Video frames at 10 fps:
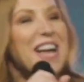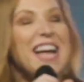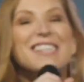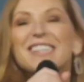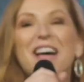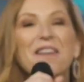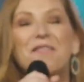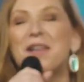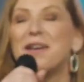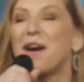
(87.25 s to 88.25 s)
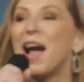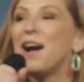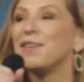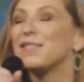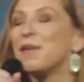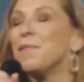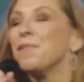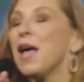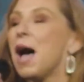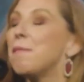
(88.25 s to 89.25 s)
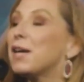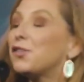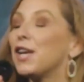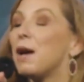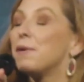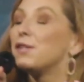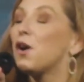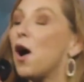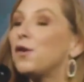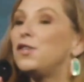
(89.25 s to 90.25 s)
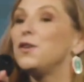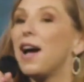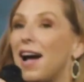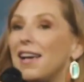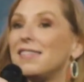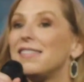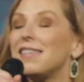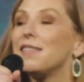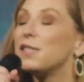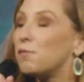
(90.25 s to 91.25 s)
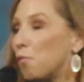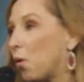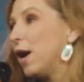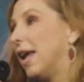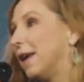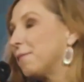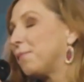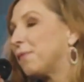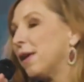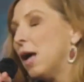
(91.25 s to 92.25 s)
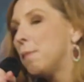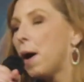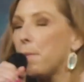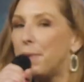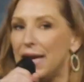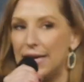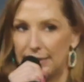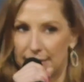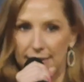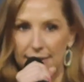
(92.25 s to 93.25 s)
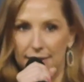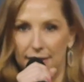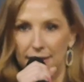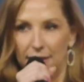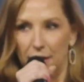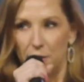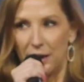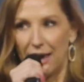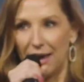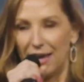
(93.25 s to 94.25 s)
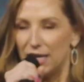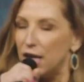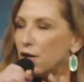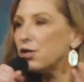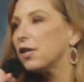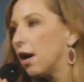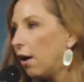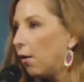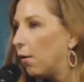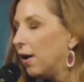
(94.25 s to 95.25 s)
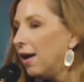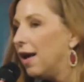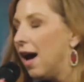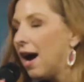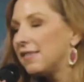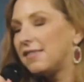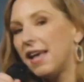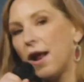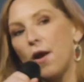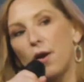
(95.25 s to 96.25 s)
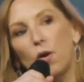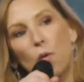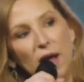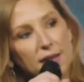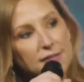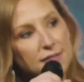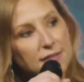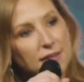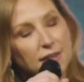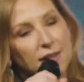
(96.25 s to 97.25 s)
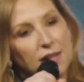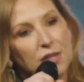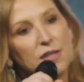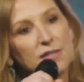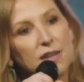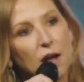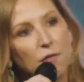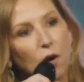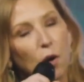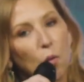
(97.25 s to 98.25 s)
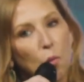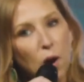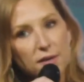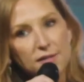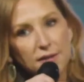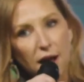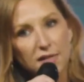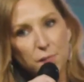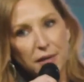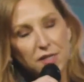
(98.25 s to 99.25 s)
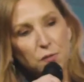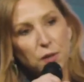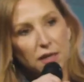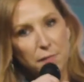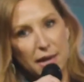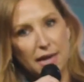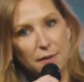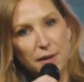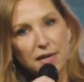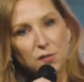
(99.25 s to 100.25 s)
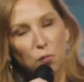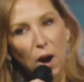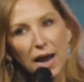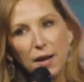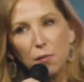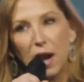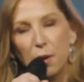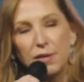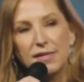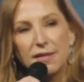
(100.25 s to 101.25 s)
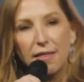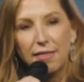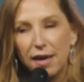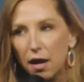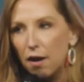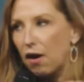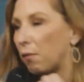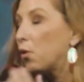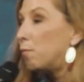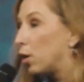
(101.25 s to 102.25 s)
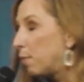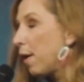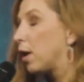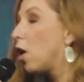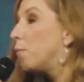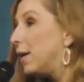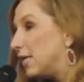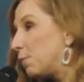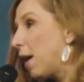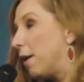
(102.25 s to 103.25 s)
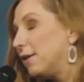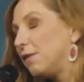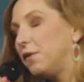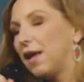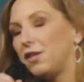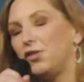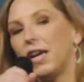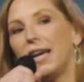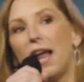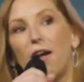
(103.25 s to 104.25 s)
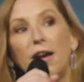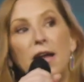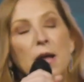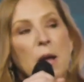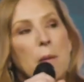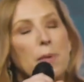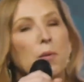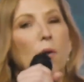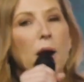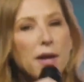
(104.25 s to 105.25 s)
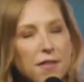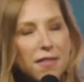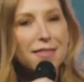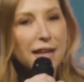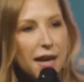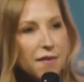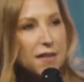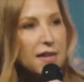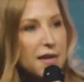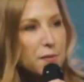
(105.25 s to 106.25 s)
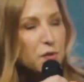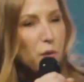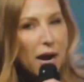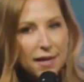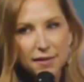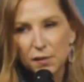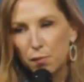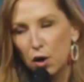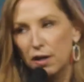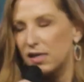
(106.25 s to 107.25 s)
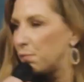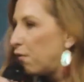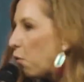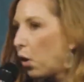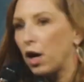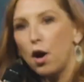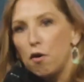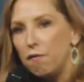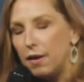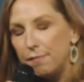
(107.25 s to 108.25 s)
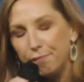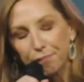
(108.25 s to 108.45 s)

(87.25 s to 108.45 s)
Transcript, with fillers: it's a lot of fun at our house. I'm actually I'm going to talk to you guys this morning about peace. Okay? And years ago, I set out on a quest to discover what does God's peace really mean? Because right when I was in the thick of I wrote a book about it called Peace Pirates if you'd like to check it out. But right when in the thick of, as I was writing this book, it's before COVID